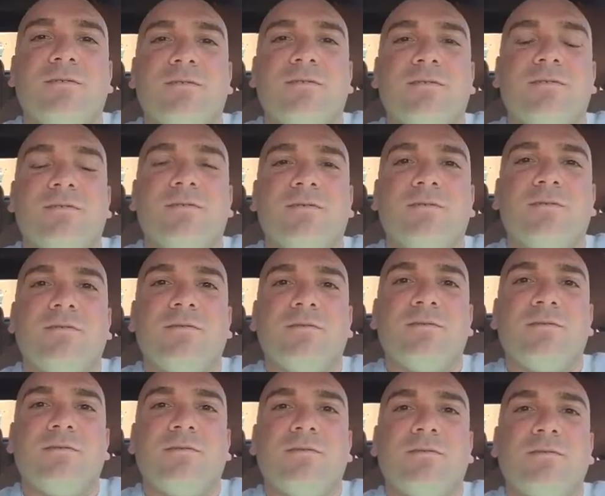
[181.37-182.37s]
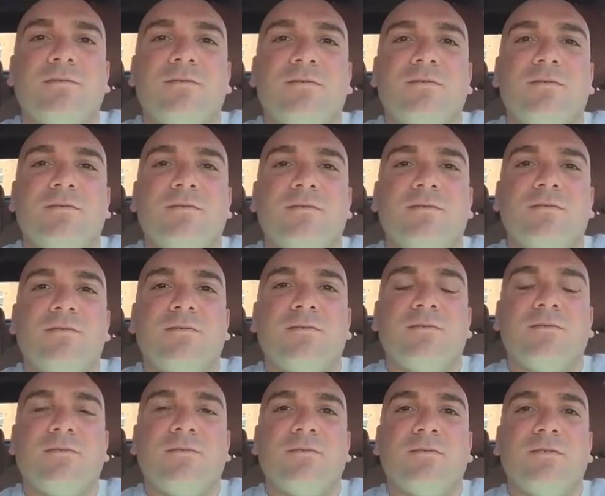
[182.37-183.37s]

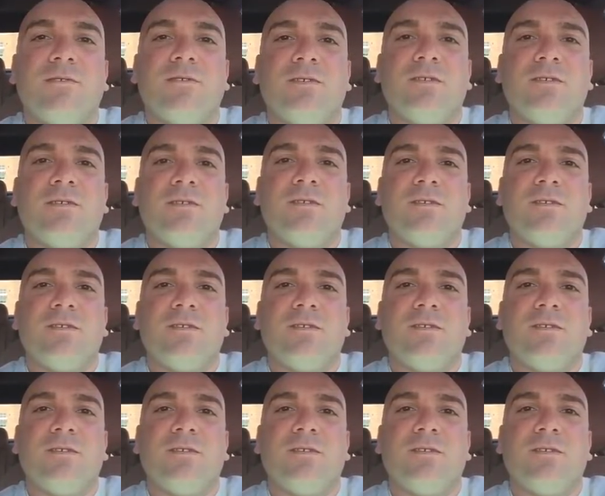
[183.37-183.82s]
Nothing is said.